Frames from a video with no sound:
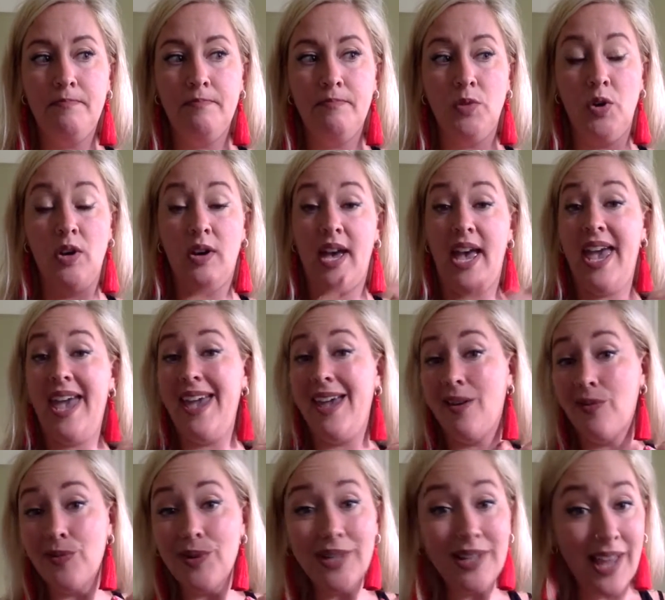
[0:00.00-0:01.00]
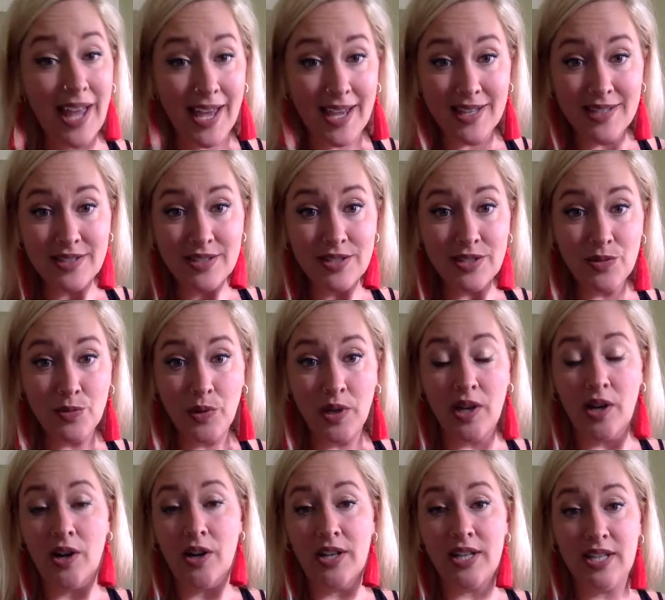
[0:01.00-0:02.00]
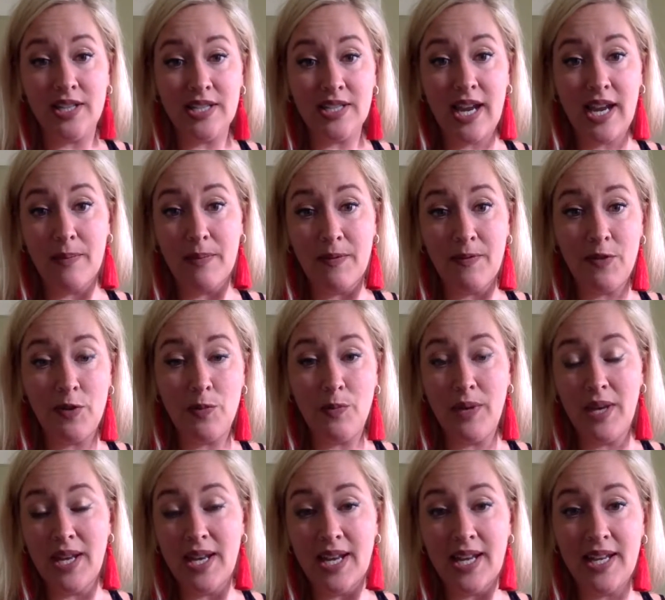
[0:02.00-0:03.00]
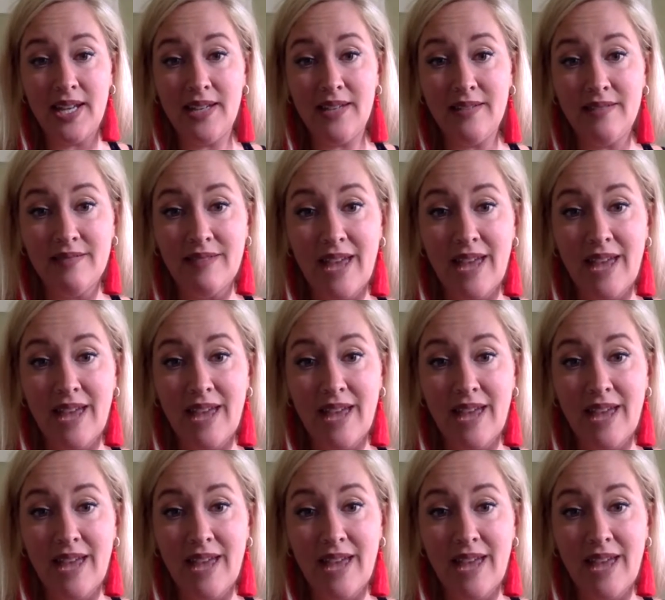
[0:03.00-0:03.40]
realized what archetype have you been in?